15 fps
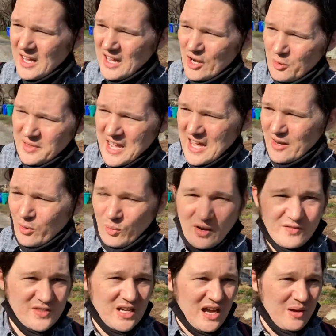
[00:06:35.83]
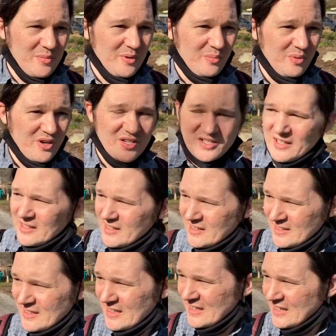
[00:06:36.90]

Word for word: I hope they had a rough time in prison